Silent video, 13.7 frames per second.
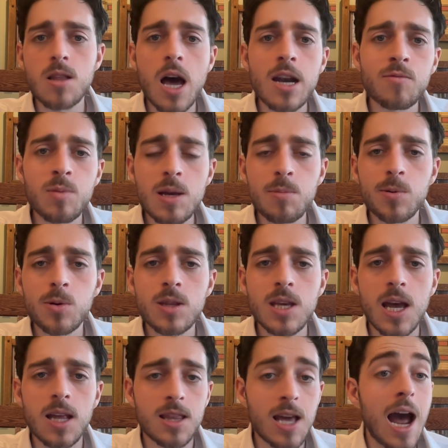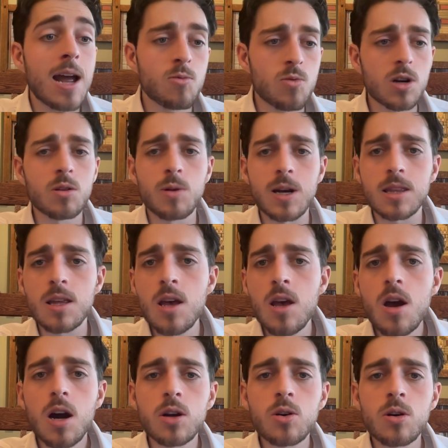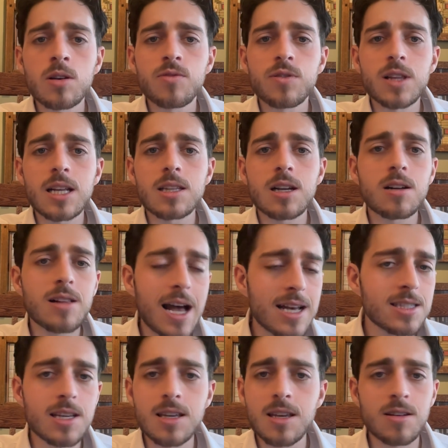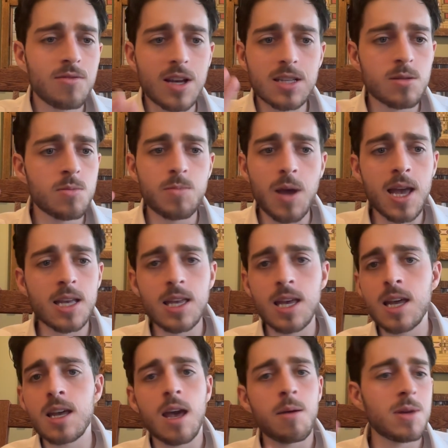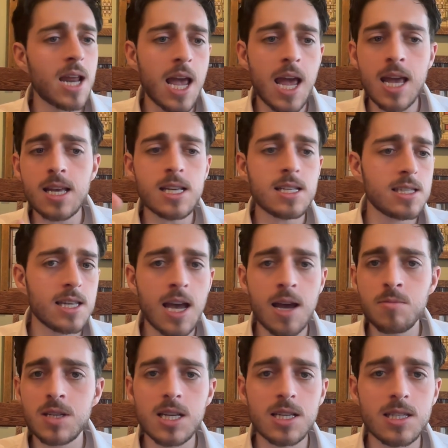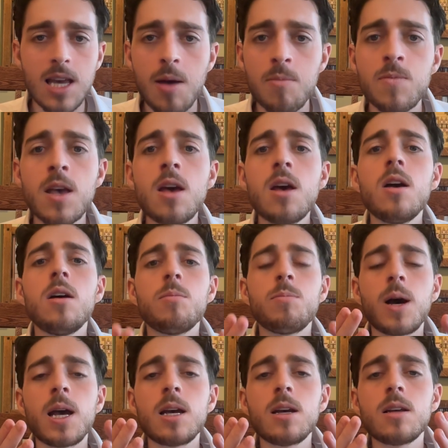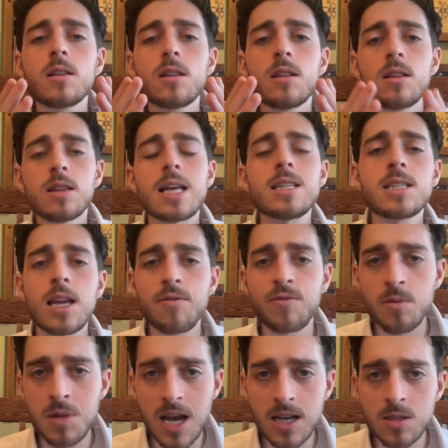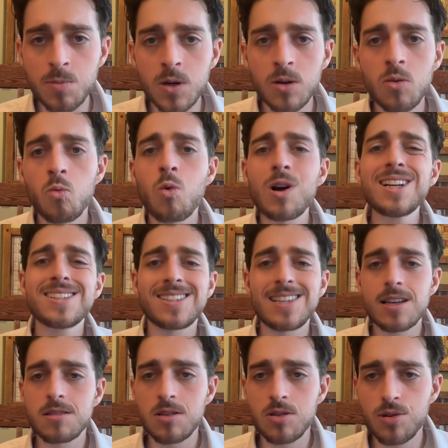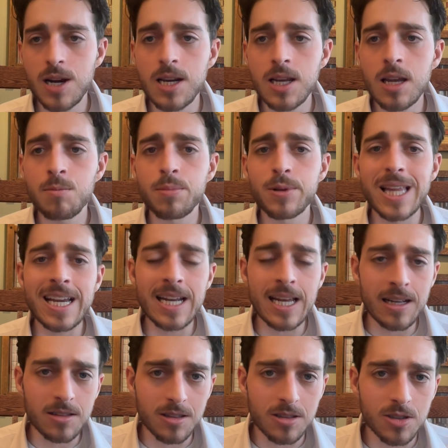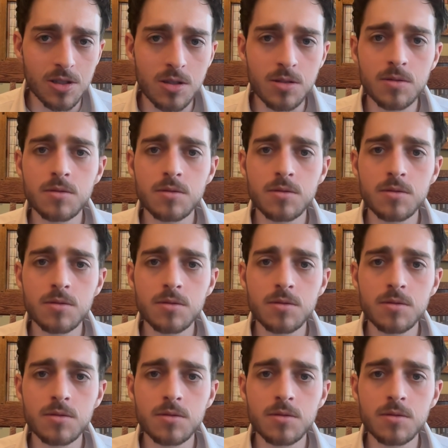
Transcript: a lot of people that I work with are going for like the classic investment banking, M&A, ECM, DCM. But let's get it from the expert. What is sales and trading in plain English?